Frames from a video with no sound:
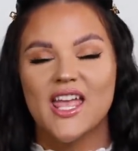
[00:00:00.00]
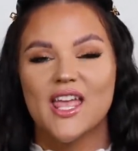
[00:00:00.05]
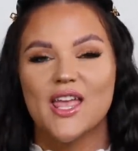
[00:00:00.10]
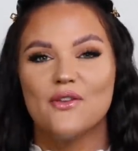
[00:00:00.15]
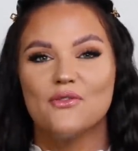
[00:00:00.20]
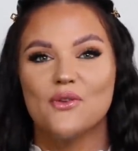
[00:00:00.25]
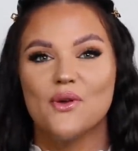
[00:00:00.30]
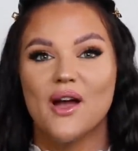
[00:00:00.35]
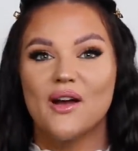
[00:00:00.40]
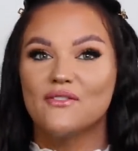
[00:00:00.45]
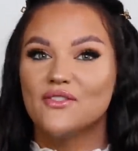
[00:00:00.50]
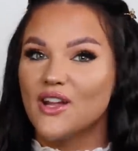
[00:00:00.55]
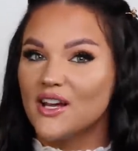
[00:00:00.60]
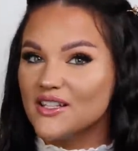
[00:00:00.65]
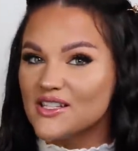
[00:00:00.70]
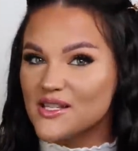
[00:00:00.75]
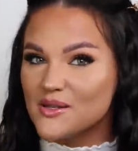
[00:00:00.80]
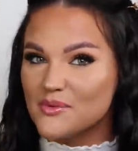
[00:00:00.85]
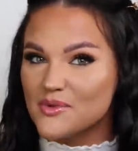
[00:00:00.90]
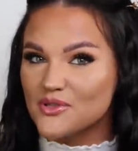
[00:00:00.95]
If you have
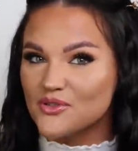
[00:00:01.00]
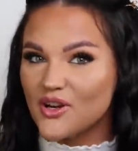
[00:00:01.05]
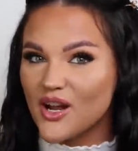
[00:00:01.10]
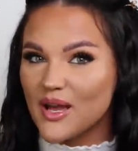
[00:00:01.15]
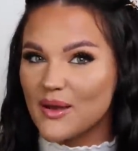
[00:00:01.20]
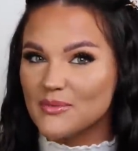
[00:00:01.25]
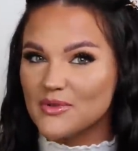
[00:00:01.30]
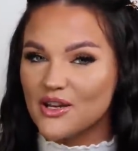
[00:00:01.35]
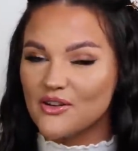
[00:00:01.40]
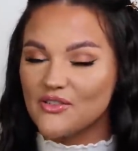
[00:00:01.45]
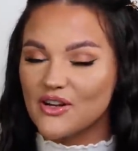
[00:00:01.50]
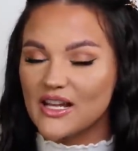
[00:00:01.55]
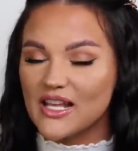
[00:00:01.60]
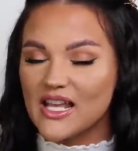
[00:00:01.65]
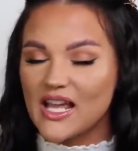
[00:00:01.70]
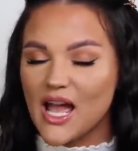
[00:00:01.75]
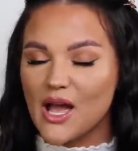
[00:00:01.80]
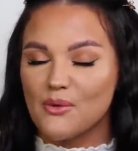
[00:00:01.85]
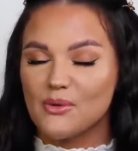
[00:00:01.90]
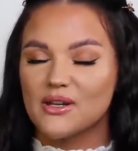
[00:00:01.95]
not subscribed
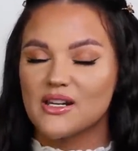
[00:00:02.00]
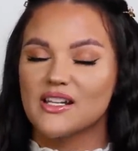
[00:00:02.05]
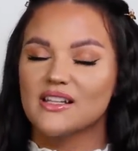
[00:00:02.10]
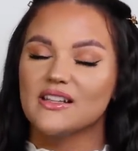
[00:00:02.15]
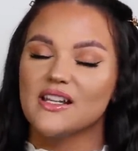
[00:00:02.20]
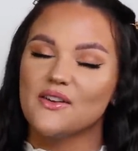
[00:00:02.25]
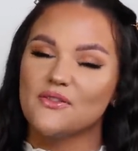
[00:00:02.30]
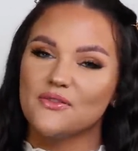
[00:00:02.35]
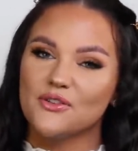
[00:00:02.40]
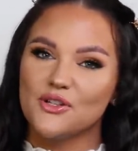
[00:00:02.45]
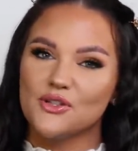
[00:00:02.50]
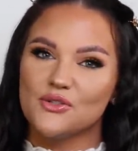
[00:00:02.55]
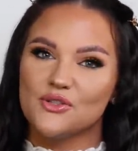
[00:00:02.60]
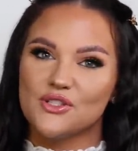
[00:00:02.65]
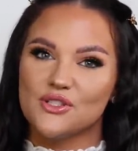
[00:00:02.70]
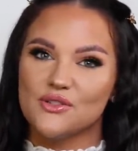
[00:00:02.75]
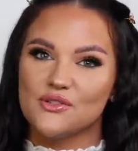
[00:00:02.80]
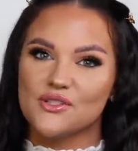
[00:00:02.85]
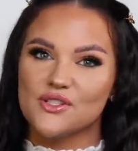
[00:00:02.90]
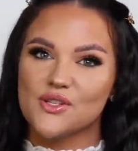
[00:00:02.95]
already, I would love for you
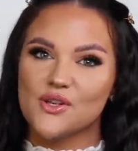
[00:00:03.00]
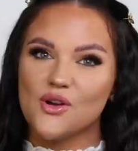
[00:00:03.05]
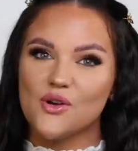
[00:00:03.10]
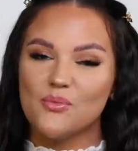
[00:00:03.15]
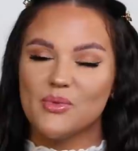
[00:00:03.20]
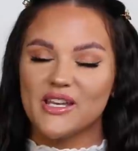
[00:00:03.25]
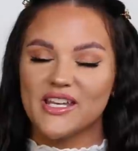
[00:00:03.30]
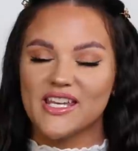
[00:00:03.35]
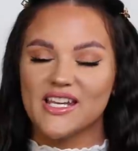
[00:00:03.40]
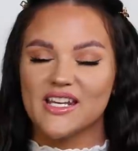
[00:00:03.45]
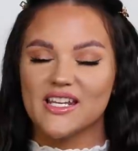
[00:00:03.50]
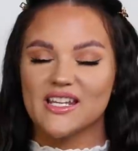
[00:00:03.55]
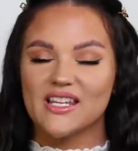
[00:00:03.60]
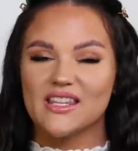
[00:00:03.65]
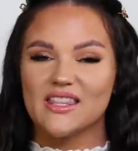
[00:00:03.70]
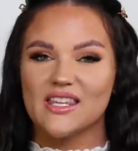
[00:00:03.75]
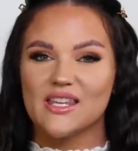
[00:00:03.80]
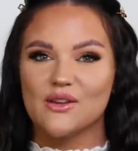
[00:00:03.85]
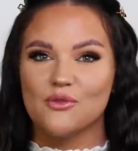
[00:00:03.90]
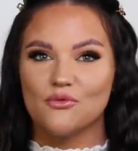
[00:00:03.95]
to do so by
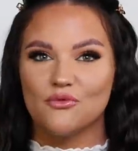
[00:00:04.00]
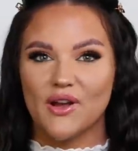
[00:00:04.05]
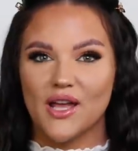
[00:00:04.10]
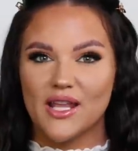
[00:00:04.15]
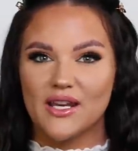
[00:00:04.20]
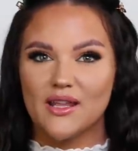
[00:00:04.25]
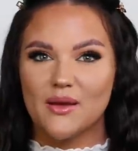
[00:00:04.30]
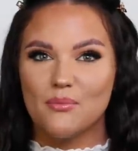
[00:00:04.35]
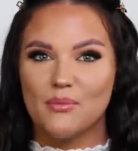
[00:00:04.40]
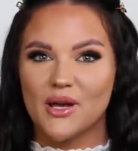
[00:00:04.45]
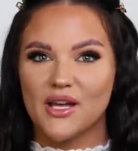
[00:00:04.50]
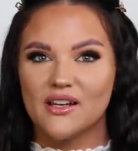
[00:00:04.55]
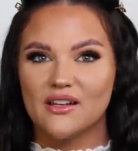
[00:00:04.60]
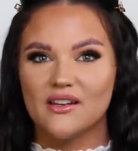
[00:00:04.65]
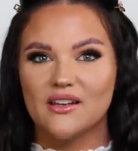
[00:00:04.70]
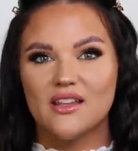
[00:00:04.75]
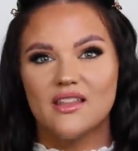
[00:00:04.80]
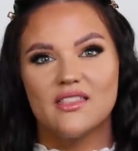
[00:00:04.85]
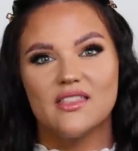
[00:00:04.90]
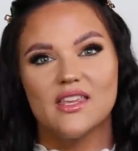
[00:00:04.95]
hitting the red
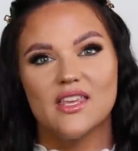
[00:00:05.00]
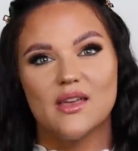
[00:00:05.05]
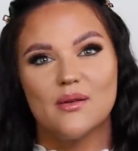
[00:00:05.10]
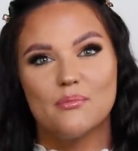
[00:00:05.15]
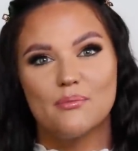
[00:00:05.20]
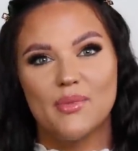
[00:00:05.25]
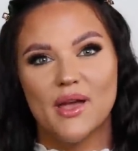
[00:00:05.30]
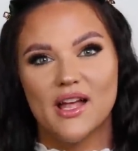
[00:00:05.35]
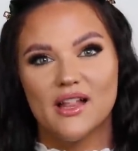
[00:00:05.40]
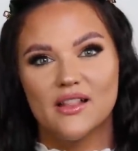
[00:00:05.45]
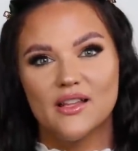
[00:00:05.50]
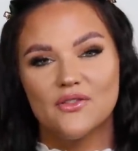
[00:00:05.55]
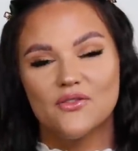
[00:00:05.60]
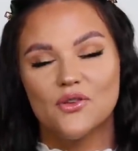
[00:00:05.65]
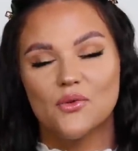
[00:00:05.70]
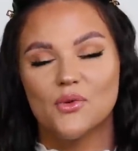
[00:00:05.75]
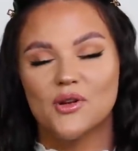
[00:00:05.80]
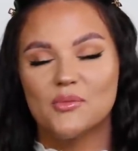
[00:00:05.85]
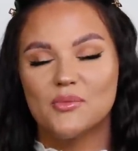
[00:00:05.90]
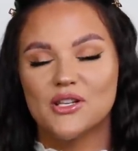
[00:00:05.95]
button, the bell, if
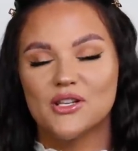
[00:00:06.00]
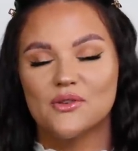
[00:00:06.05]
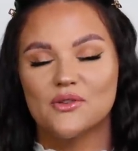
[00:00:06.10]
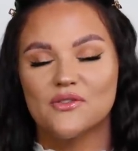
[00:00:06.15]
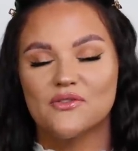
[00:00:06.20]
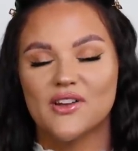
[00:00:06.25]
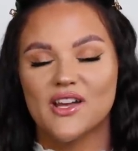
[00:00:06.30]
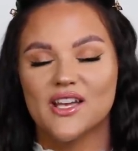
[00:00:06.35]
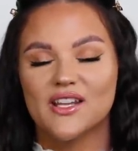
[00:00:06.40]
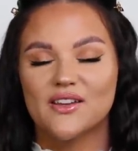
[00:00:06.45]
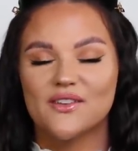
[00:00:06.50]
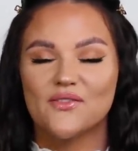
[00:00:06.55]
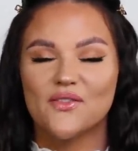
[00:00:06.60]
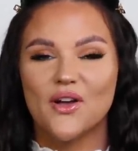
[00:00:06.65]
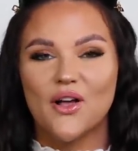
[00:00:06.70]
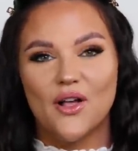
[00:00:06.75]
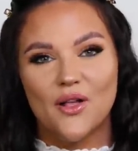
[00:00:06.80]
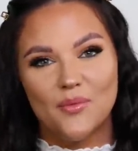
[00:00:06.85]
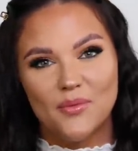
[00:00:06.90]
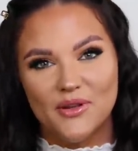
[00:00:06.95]
you want to be notified of
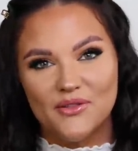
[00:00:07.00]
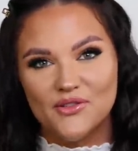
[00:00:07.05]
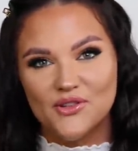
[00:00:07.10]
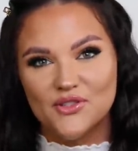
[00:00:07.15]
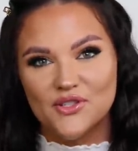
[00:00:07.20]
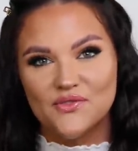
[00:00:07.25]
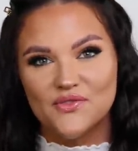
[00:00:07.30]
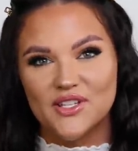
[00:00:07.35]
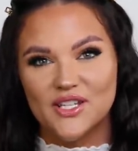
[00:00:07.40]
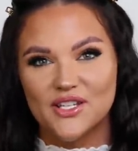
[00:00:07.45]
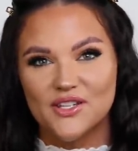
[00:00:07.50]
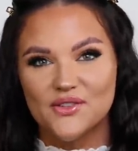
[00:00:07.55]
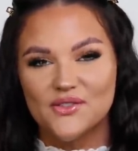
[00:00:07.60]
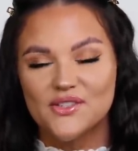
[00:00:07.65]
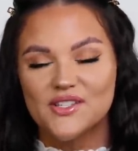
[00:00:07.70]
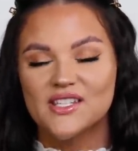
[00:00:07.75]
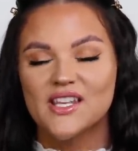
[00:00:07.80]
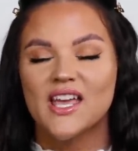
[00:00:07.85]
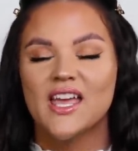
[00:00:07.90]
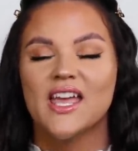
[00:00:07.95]
all my future
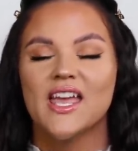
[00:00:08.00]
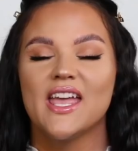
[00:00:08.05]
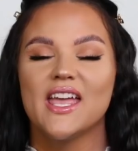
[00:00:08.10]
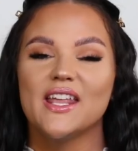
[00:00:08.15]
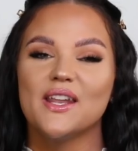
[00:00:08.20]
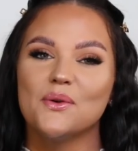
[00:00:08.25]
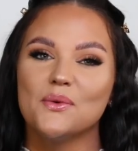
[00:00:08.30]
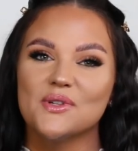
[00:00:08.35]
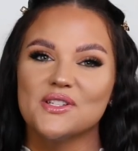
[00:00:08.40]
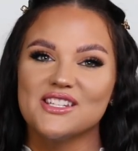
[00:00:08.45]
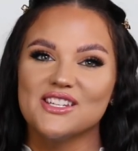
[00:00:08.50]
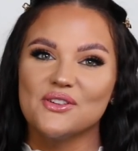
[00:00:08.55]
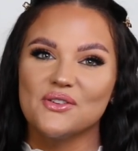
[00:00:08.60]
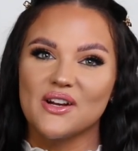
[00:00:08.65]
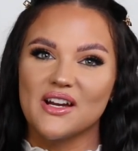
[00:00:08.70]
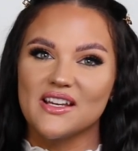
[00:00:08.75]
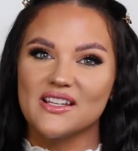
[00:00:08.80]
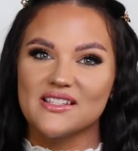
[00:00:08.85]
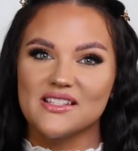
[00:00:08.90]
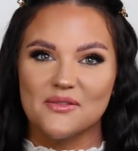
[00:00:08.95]
videos. And I will see you
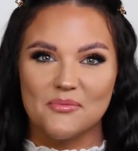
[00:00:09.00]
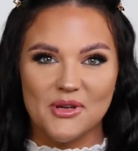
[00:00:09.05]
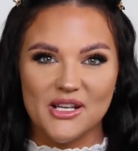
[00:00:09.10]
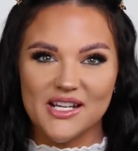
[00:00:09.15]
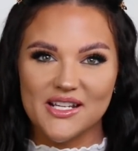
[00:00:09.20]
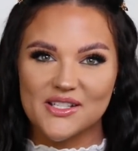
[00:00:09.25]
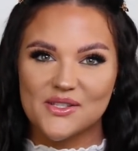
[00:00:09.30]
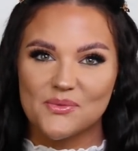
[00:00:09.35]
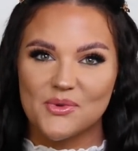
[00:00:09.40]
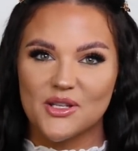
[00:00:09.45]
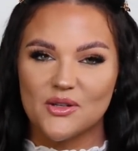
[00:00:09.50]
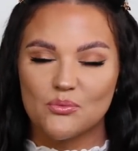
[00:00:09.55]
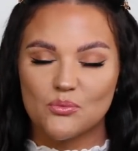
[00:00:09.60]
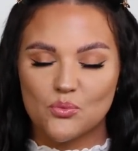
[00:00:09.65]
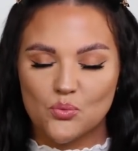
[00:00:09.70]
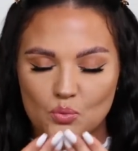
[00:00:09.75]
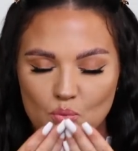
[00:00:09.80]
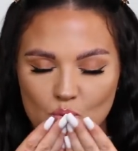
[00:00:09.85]
guys in my next one.